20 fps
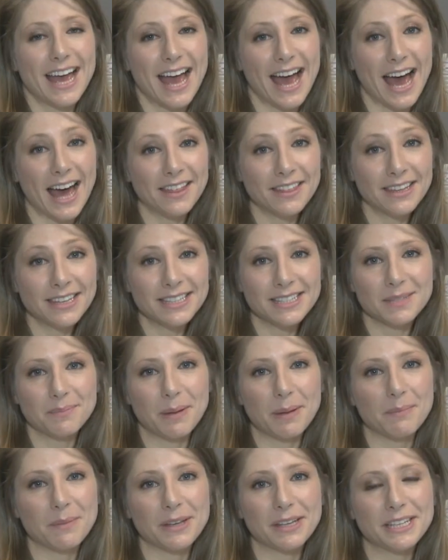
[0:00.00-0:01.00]
Athletes
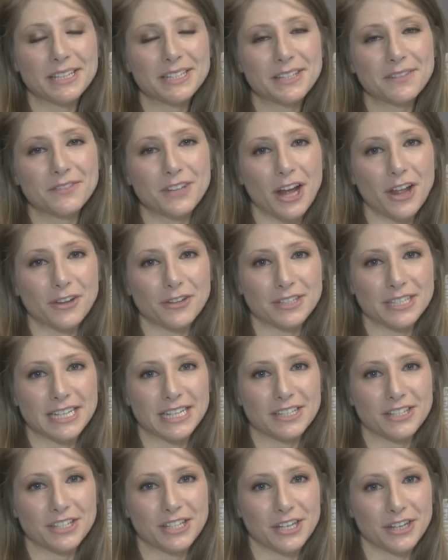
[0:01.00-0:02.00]
spend millions of dollars
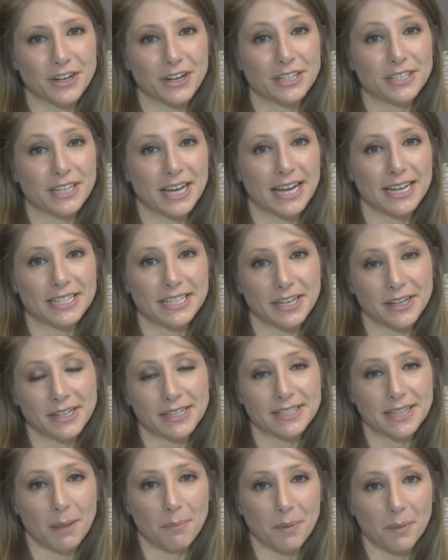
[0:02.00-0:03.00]
each year on dietary
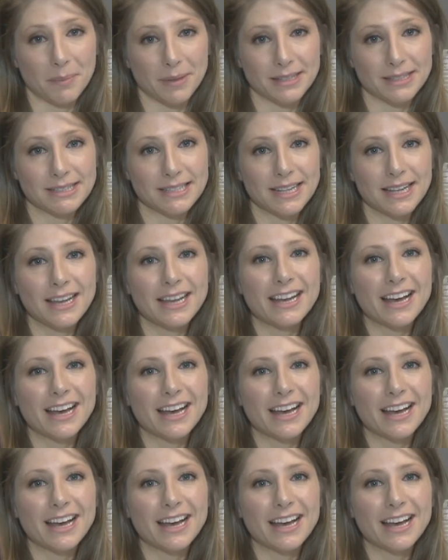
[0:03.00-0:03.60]
supplements.